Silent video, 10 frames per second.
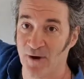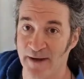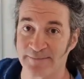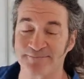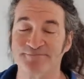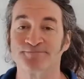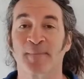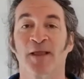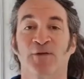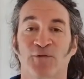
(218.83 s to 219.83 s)
right?
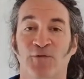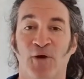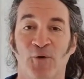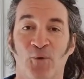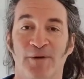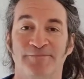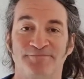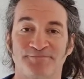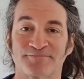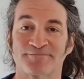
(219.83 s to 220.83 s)
So
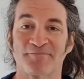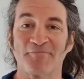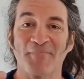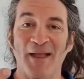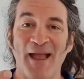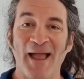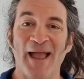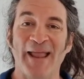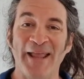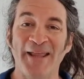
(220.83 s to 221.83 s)

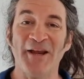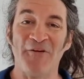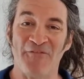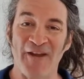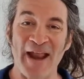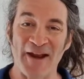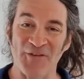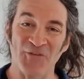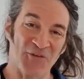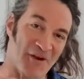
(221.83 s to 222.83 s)
in
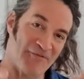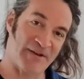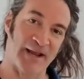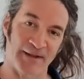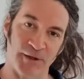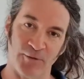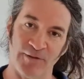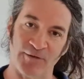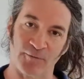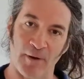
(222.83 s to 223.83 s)
advance of telling you
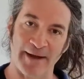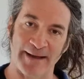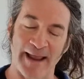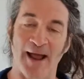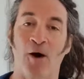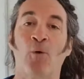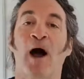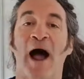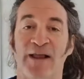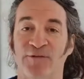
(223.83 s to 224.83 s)
this right now,
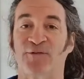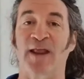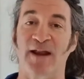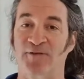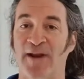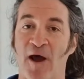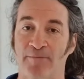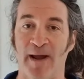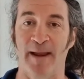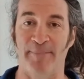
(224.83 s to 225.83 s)
I sketched
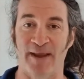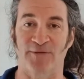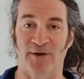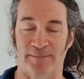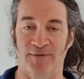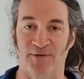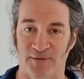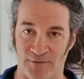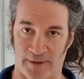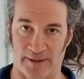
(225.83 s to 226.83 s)
out my basic
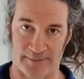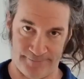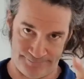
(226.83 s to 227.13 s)
positioning.